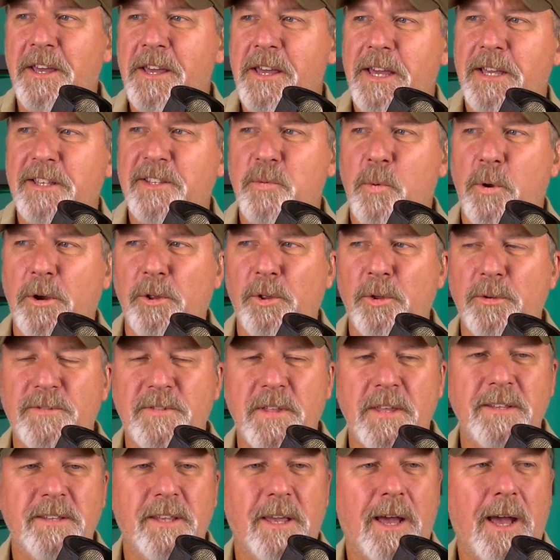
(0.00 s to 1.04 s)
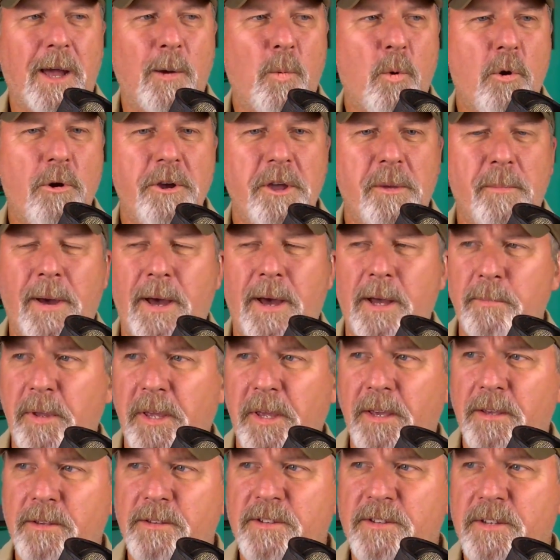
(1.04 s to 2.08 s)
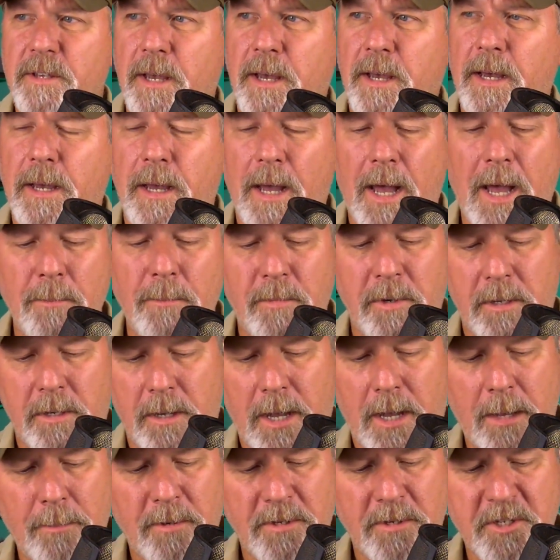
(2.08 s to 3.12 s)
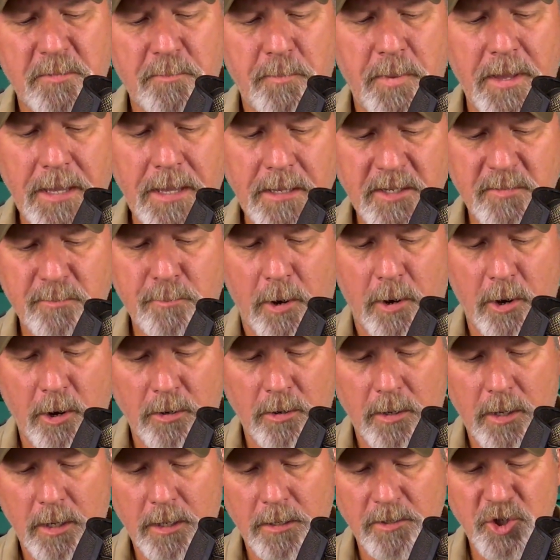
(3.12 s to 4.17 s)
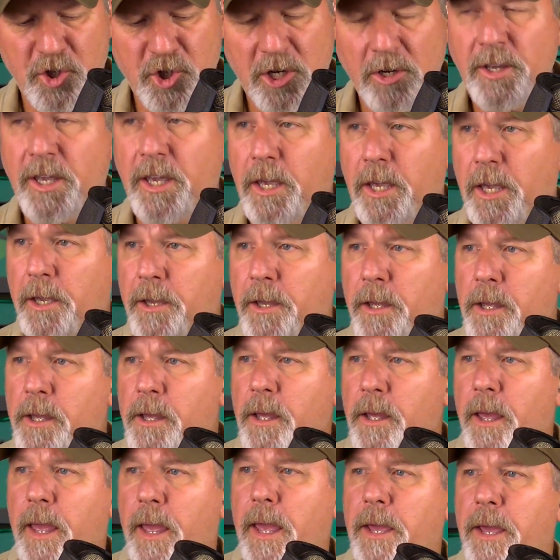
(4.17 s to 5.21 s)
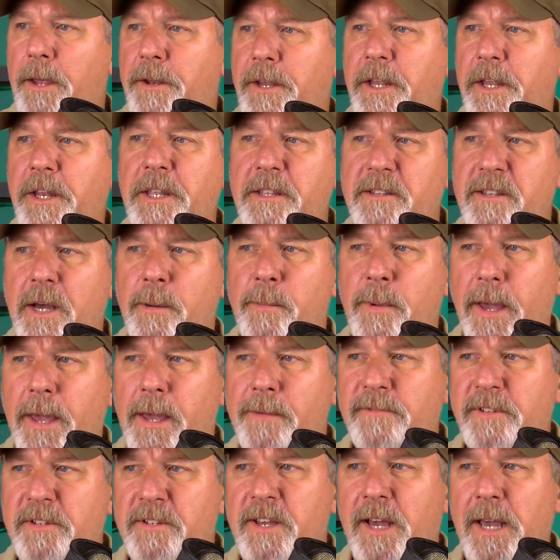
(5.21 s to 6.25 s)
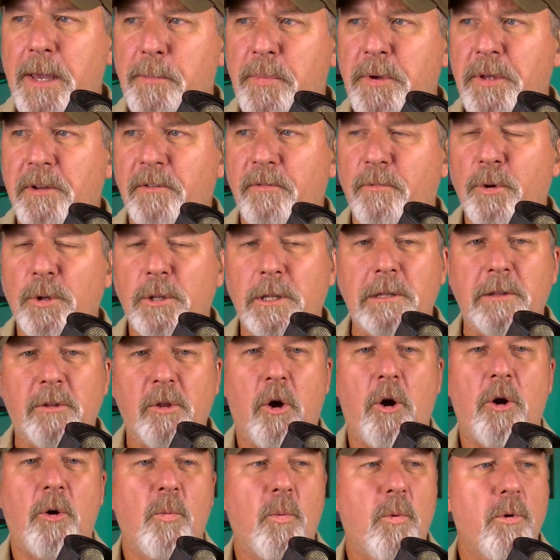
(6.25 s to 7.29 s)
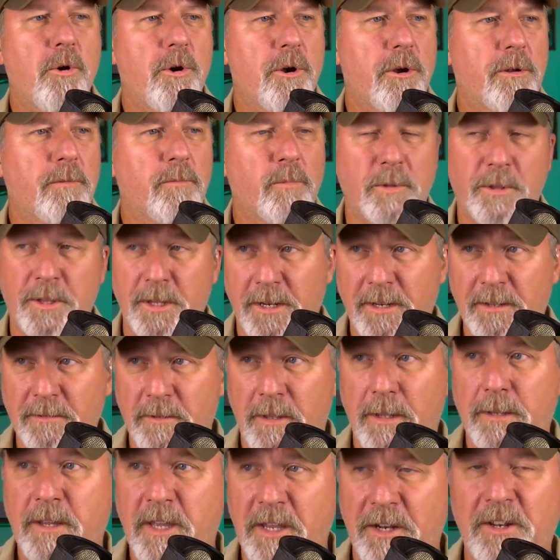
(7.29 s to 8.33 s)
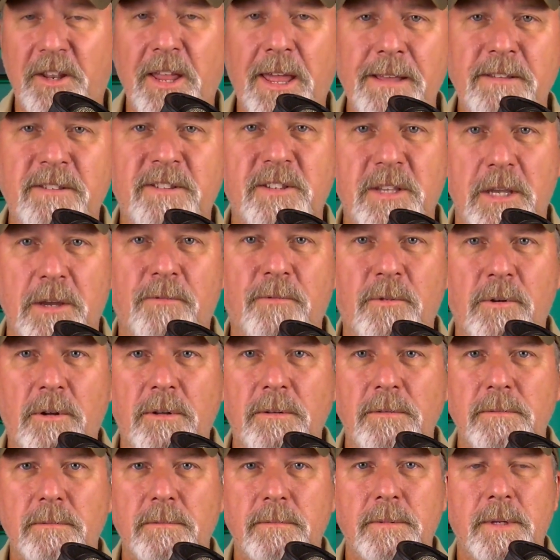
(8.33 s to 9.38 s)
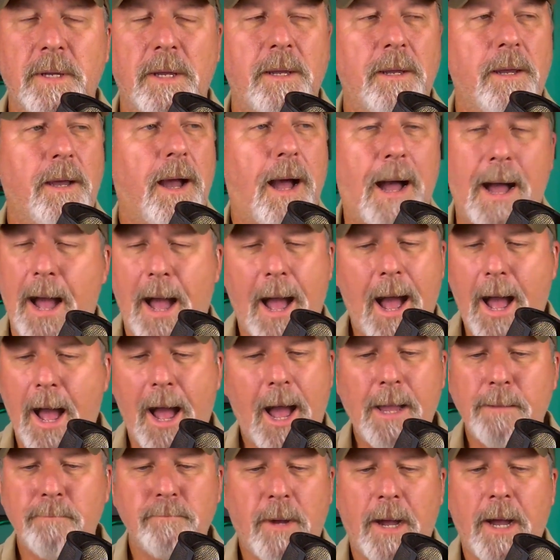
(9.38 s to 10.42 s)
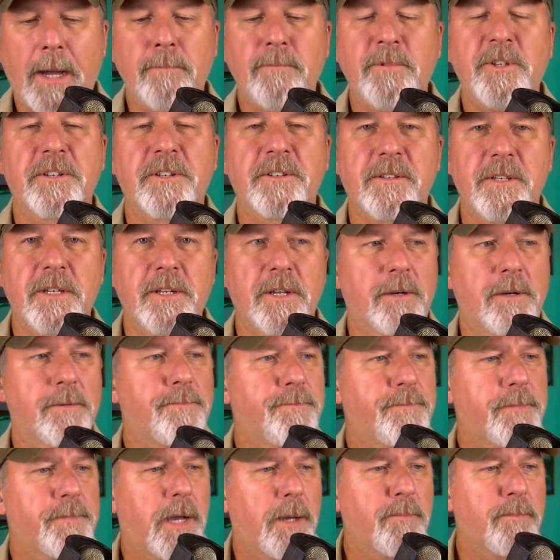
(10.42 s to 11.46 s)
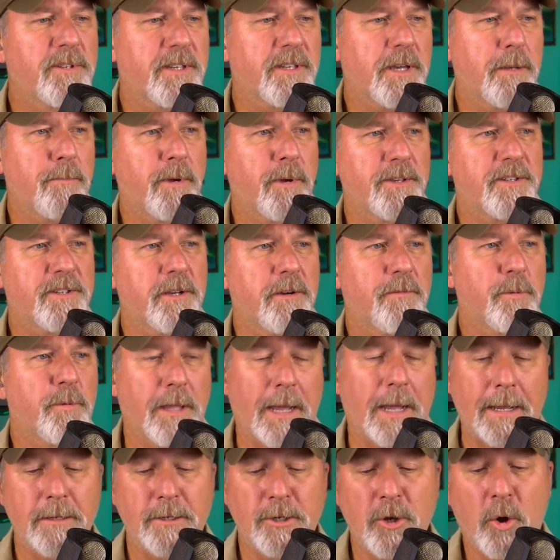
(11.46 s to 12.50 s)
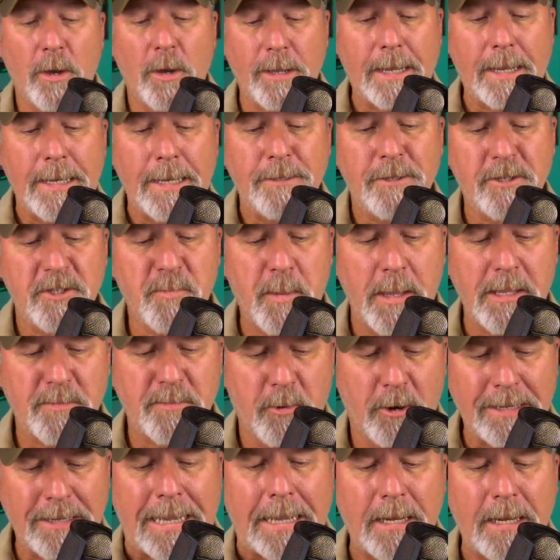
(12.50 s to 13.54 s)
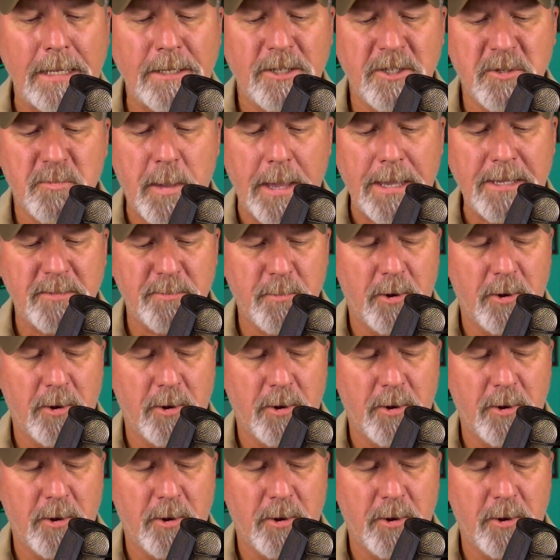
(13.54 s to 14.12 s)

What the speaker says: it's one of those things I worry about because I'm a space bar junkie, and anytime I have to type in a really long word that contains several, I'm just I'm beside myself with I got to hit the space bar. I got to hit the space bar.